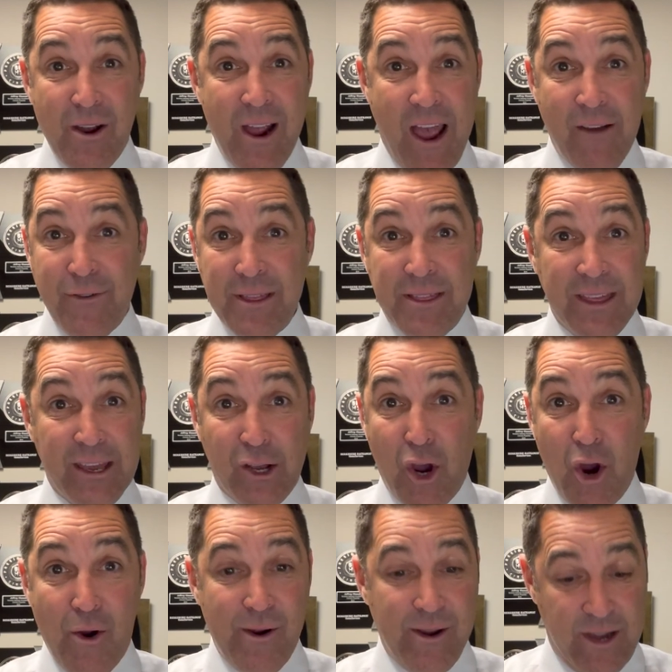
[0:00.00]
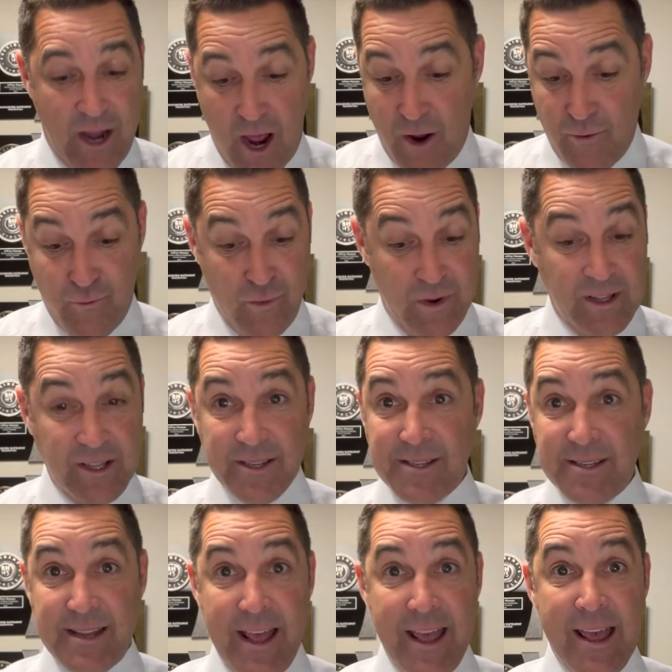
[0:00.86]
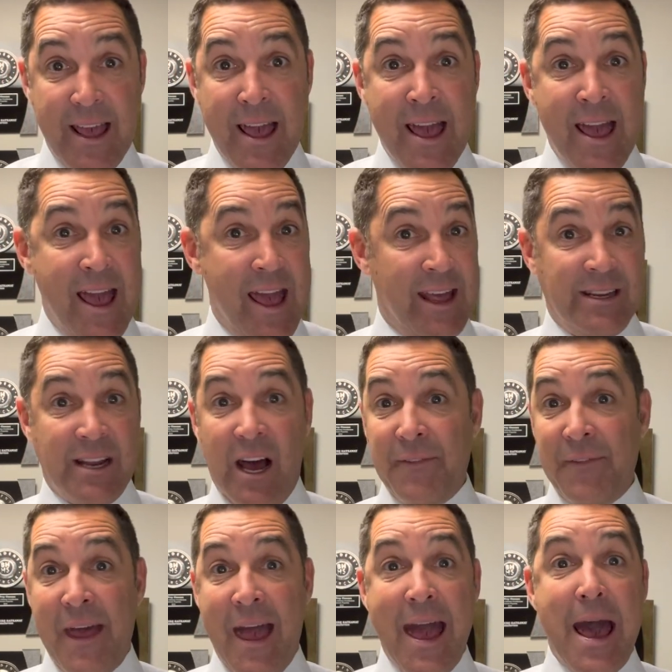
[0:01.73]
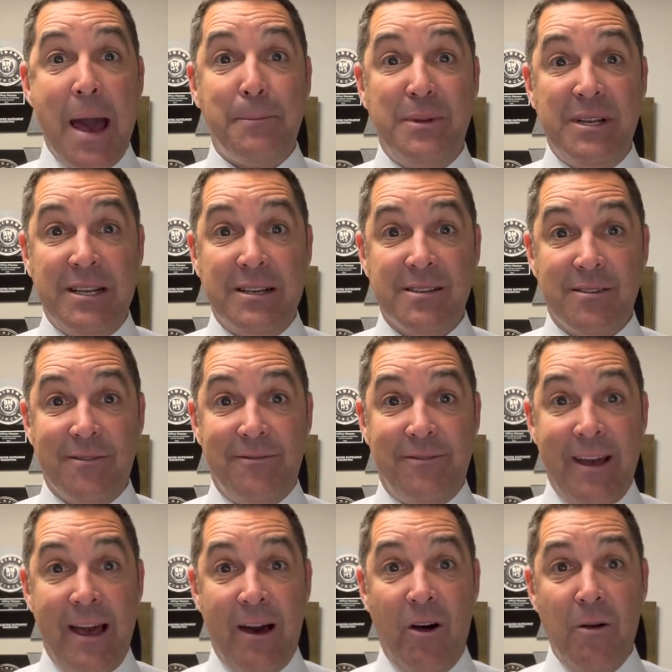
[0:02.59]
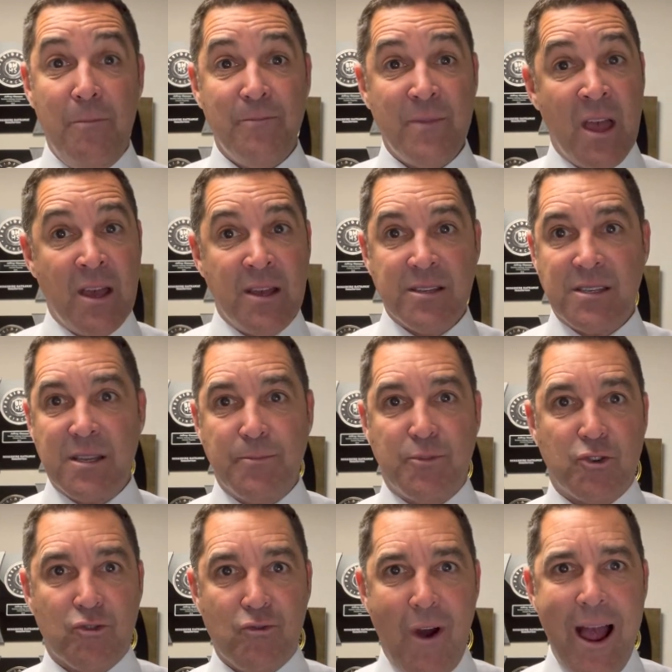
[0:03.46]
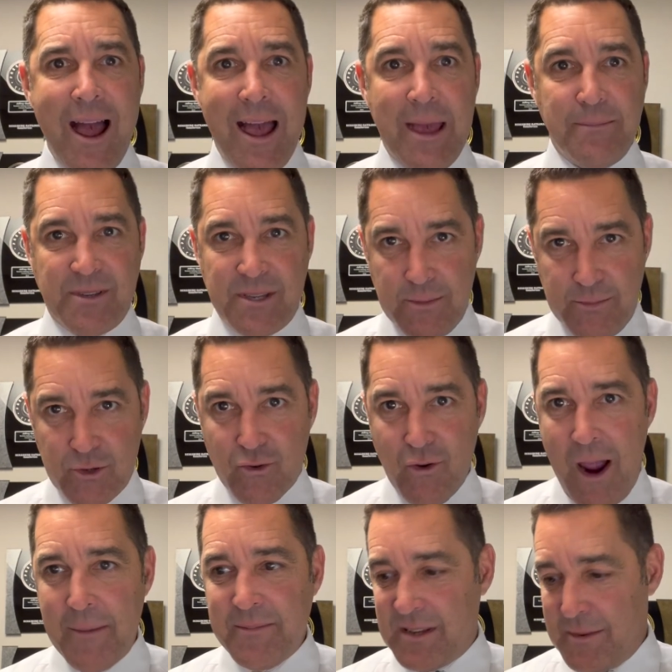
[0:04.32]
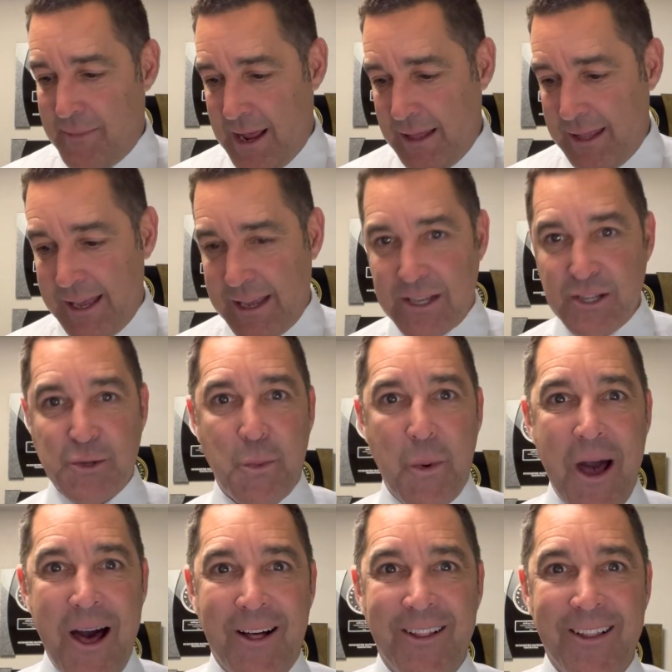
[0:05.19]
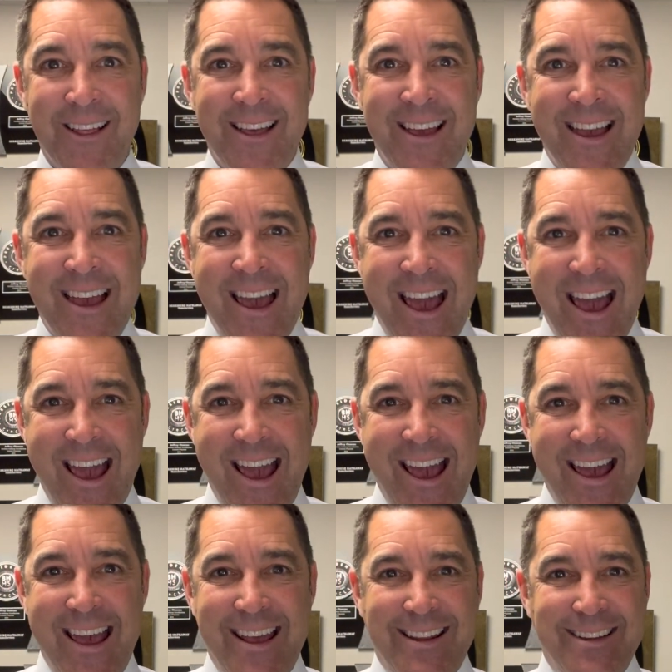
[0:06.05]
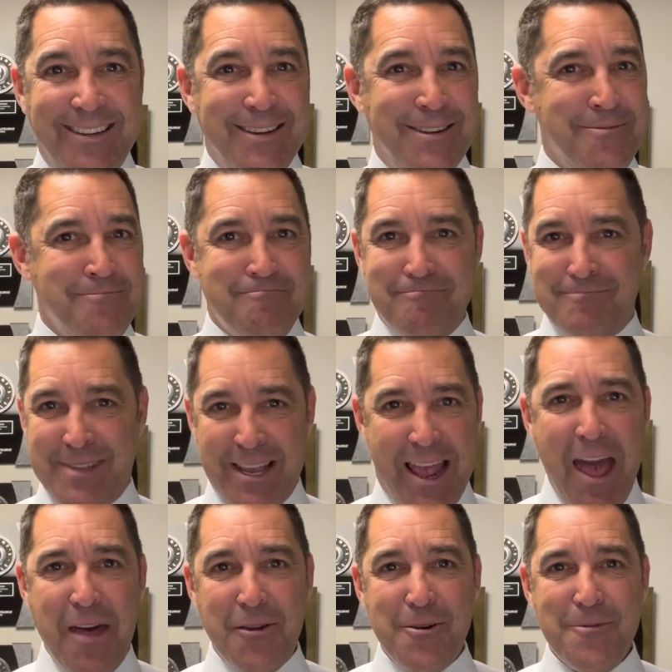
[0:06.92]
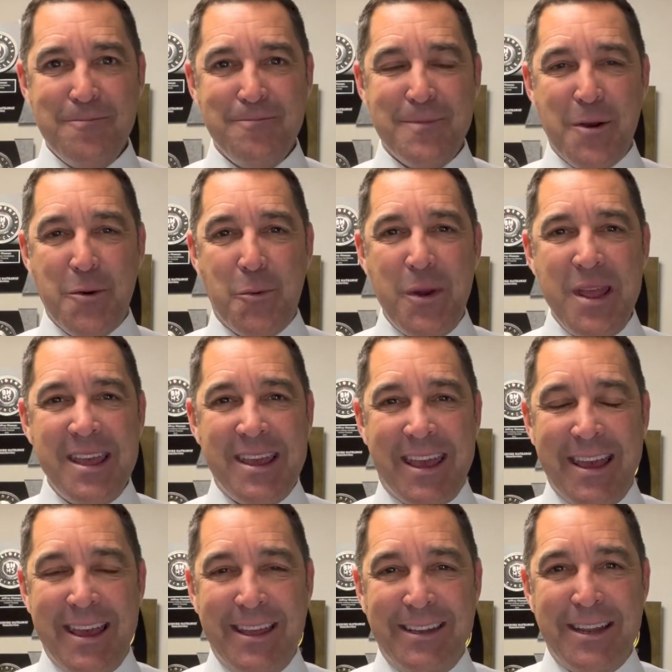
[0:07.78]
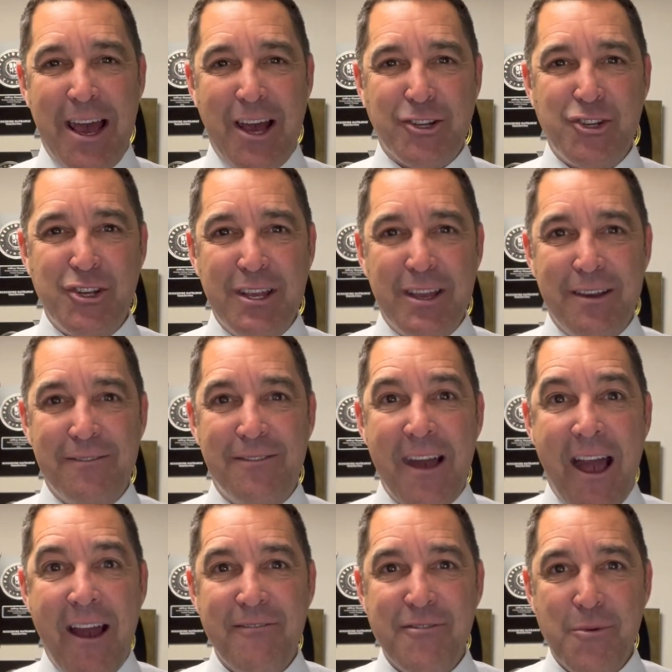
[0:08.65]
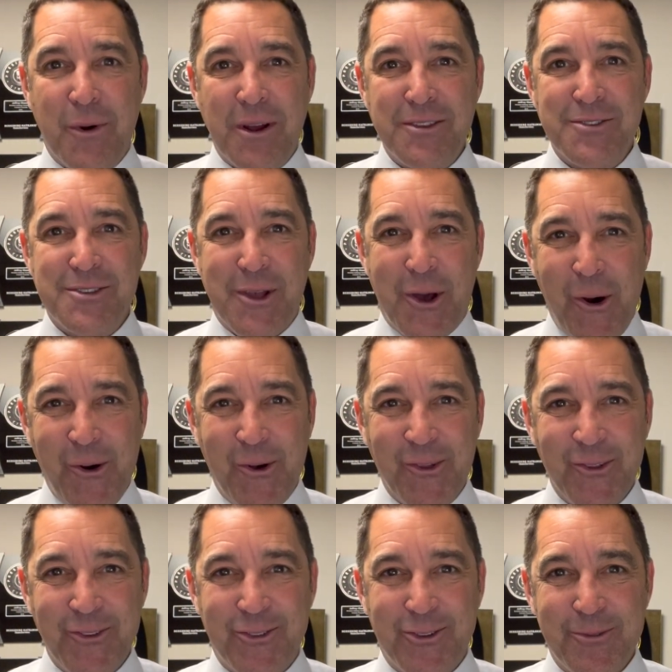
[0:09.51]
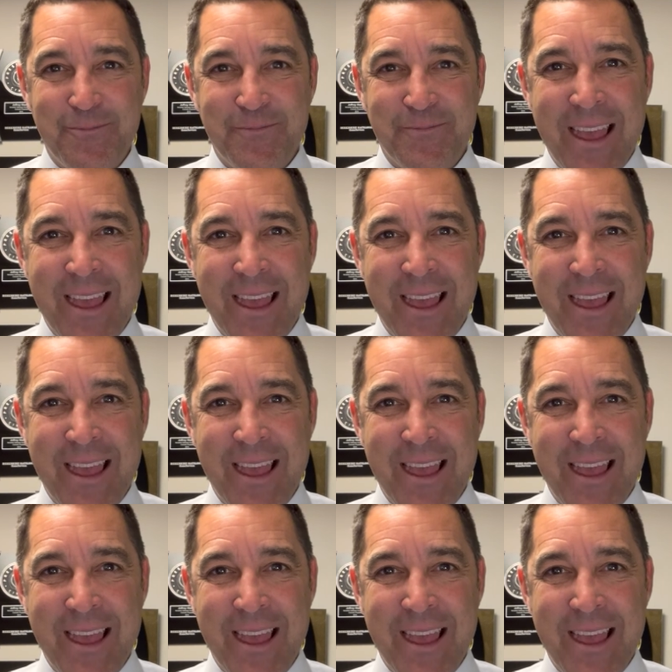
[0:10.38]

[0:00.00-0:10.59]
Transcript: everything current on real estate and on the happenings of Vail, subscribe to my link as well. And together we can achieve everyone's goals.